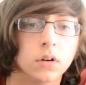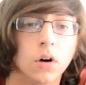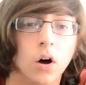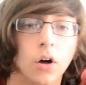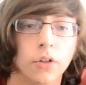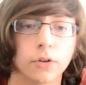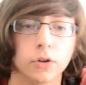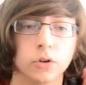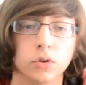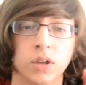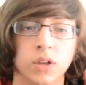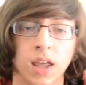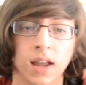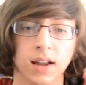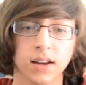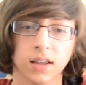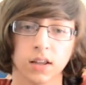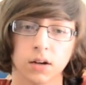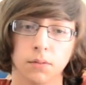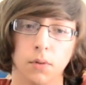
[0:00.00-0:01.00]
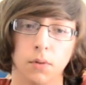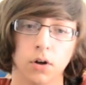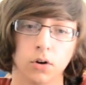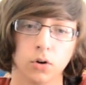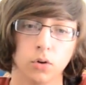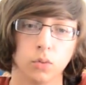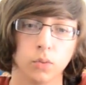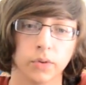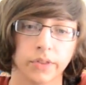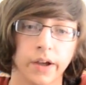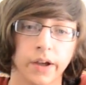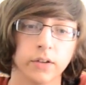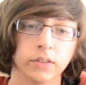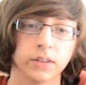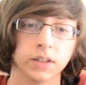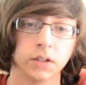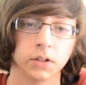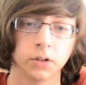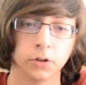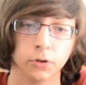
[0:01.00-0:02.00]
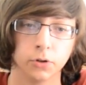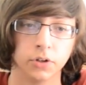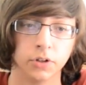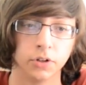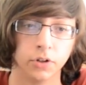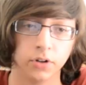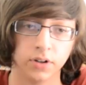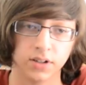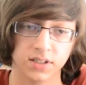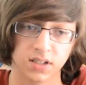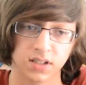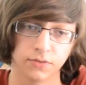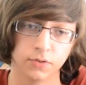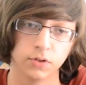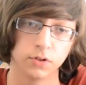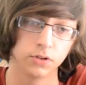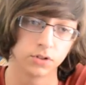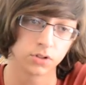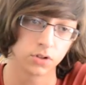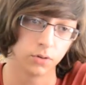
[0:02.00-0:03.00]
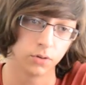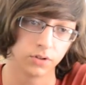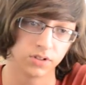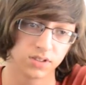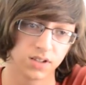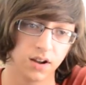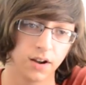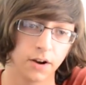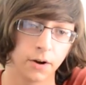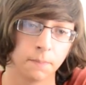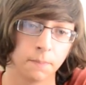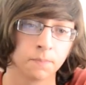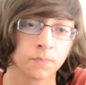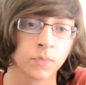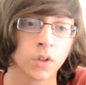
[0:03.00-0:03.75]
although you can get a model without the included goodies if you'd so desire.